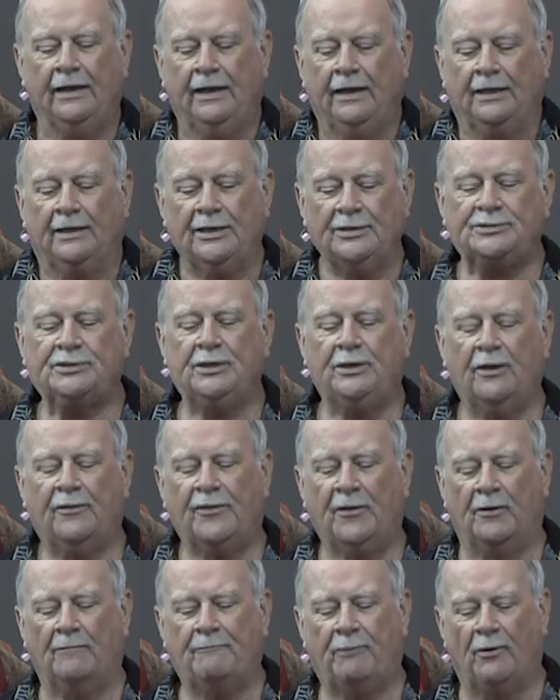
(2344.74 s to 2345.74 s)
Listen to the
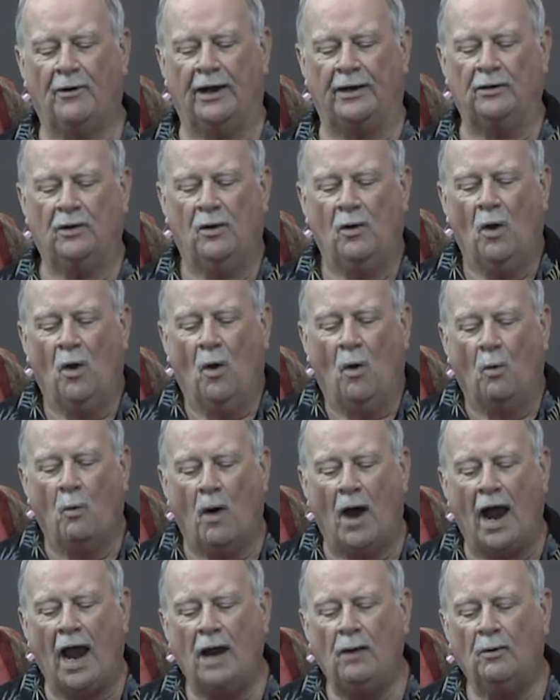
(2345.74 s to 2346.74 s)
third point.
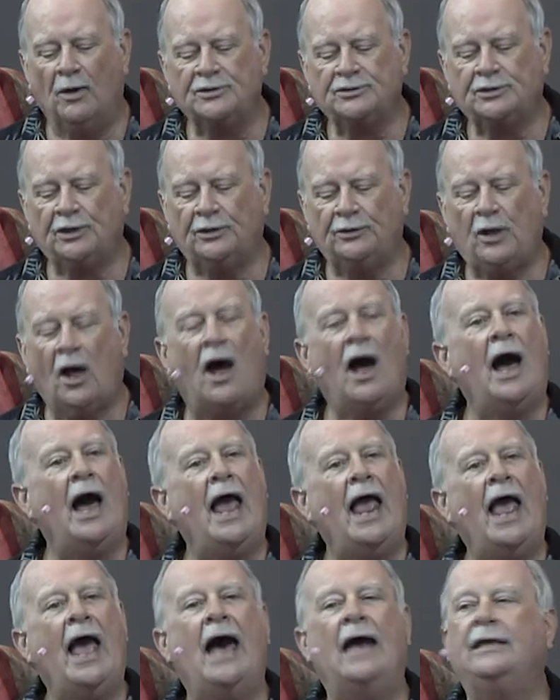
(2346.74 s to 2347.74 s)
Why was the law
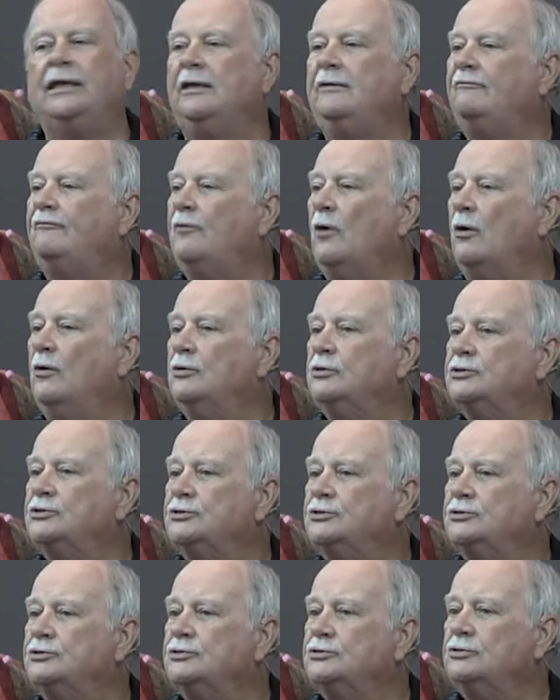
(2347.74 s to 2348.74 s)
added,
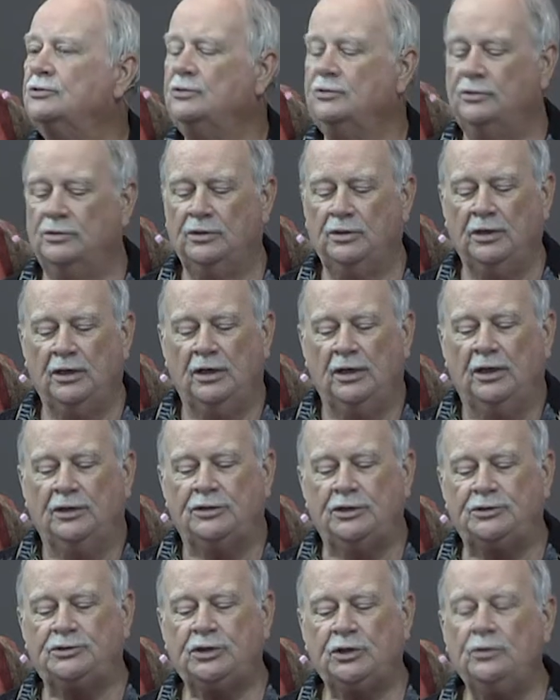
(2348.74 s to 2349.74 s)
folks?
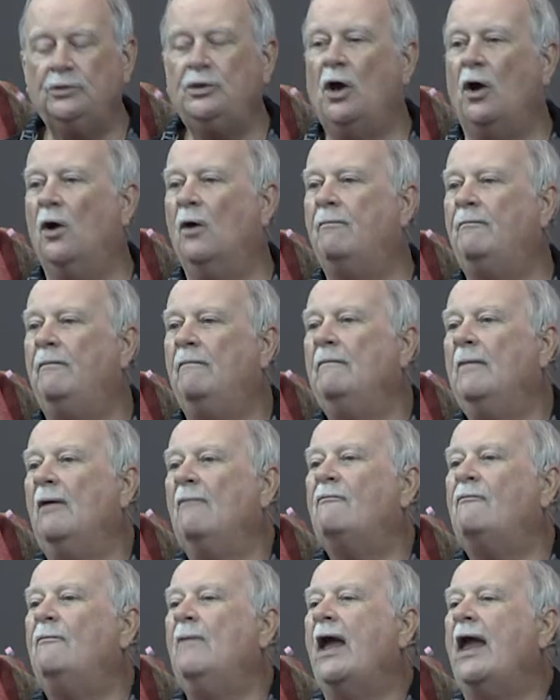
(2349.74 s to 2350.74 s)
Did you know
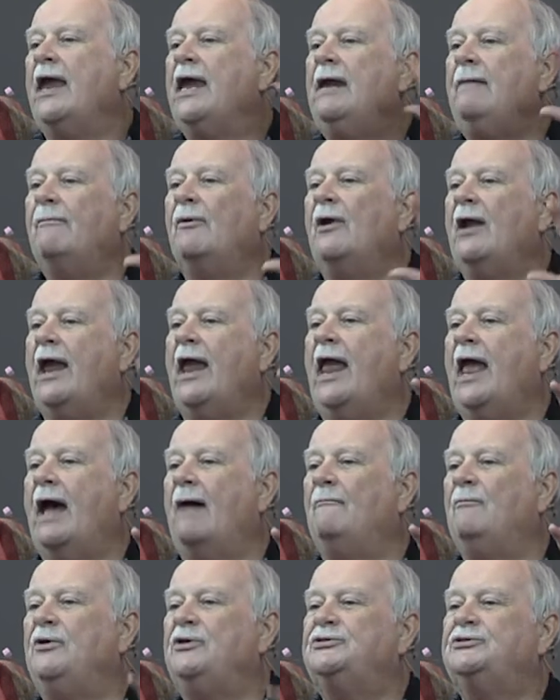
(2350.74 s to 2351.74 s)

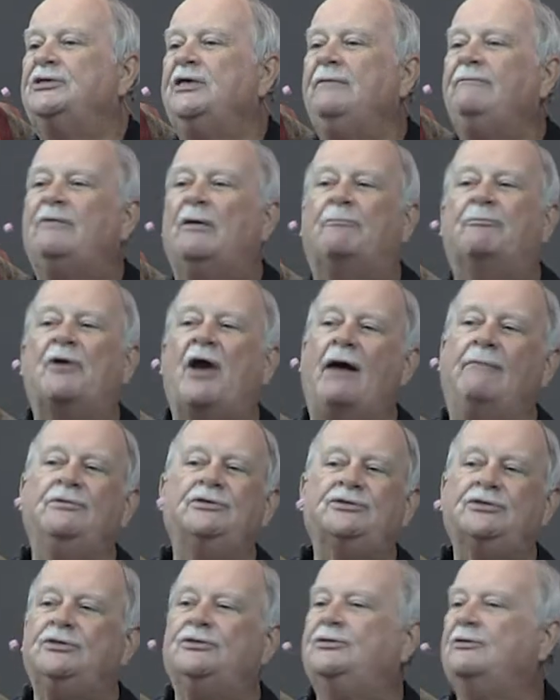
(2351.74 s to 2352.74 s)
Abraham received the
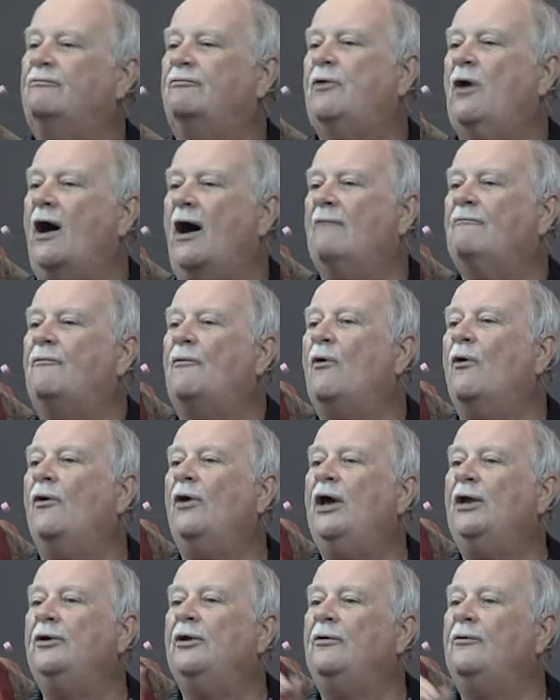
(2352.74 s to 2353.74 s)
promises of God
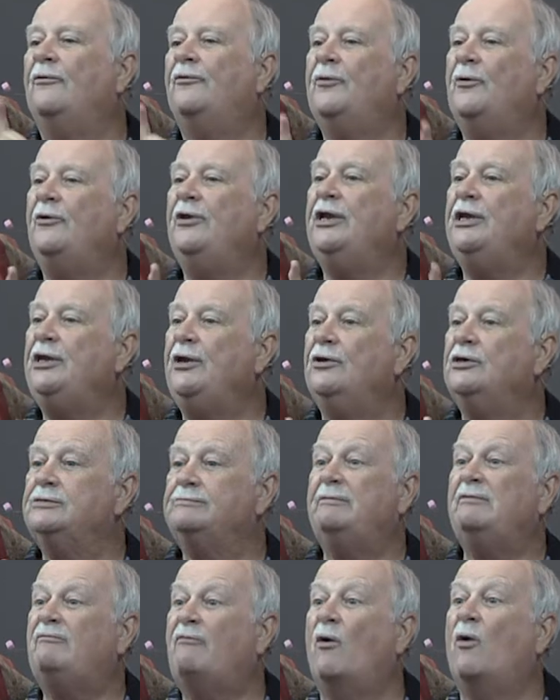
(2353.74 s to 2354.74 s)
430 years
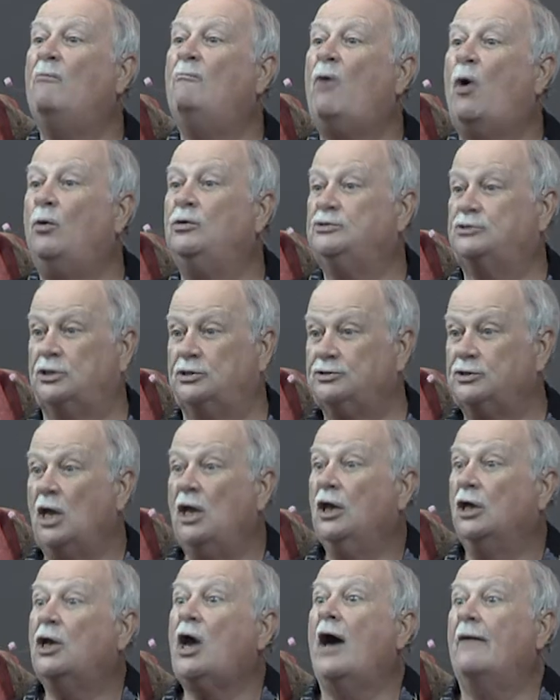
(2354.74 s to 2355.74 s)
before Moses
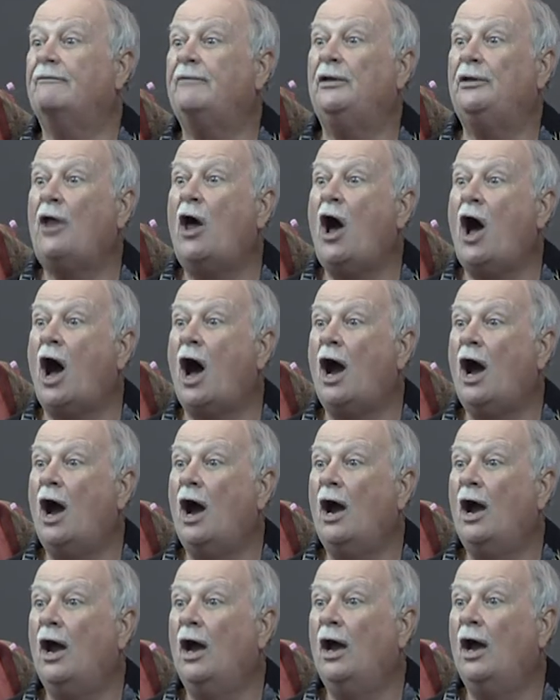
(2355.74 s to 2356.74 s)
got the law?
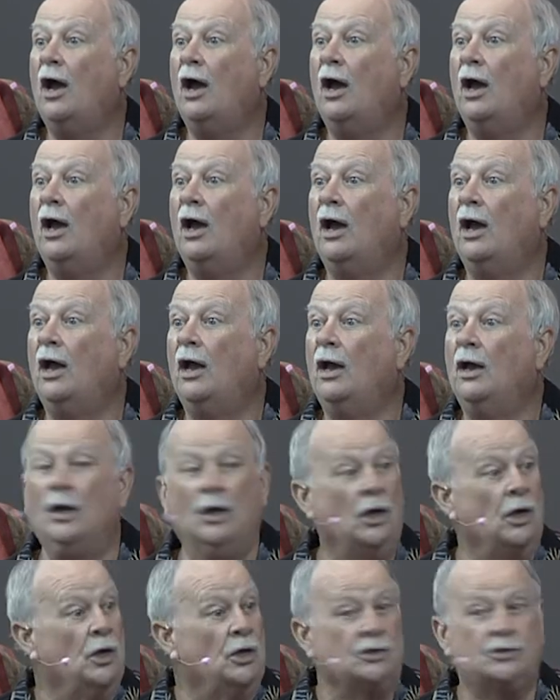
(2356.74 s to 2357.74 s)

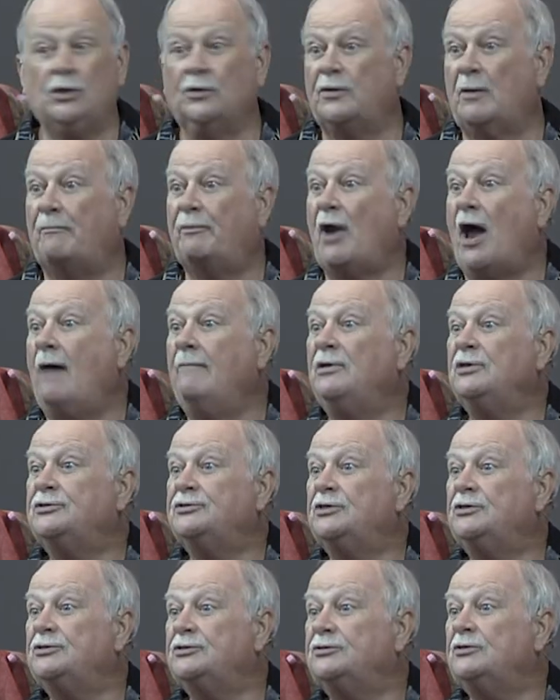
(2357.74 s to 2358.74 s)
So the
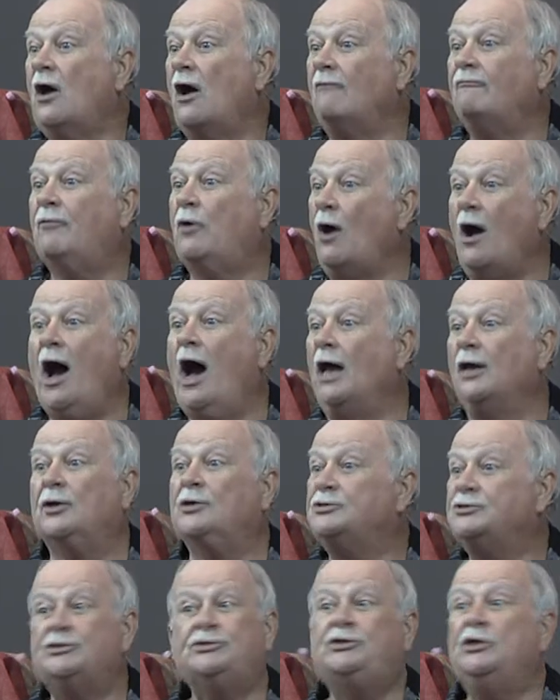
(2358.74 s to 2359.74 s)
promises of God
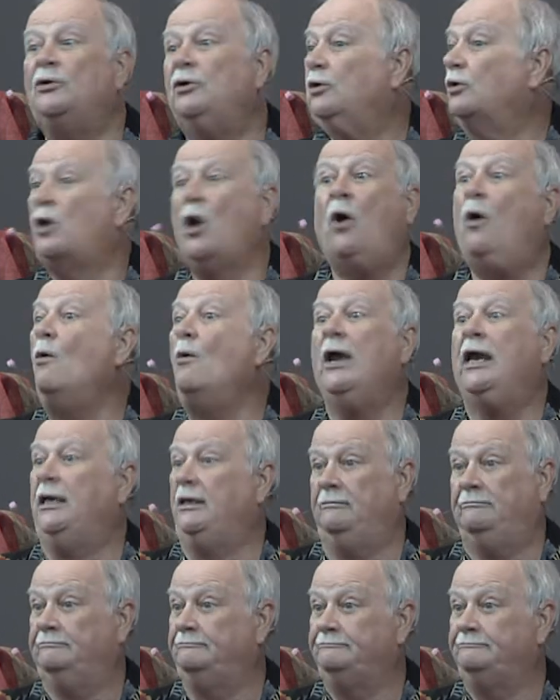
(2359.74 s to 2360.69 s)
are still going.